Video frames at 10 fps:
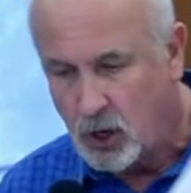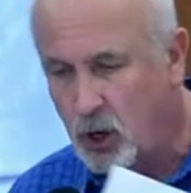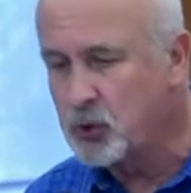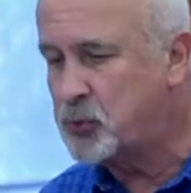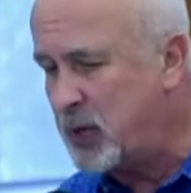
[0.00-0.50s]

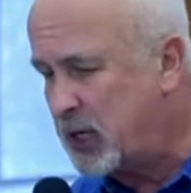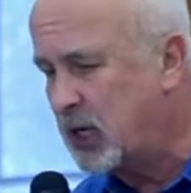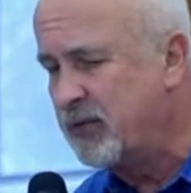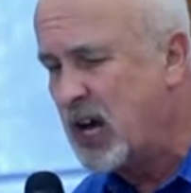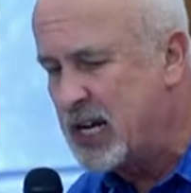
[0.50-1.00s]
oh,
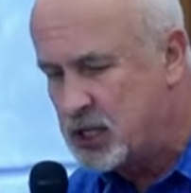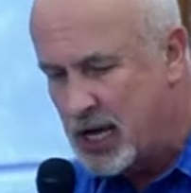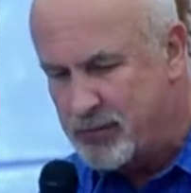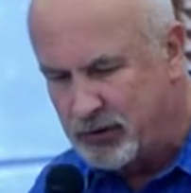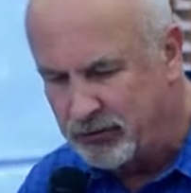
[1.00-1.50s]
speaking of
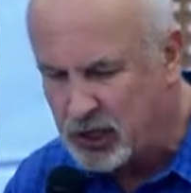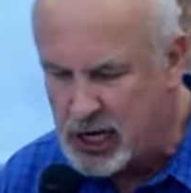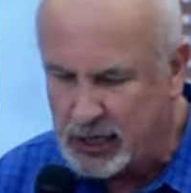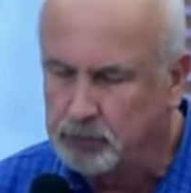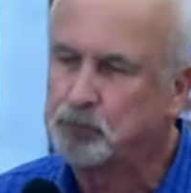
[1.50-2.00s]
nighttime and
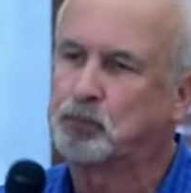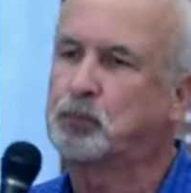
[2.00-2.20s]
flying,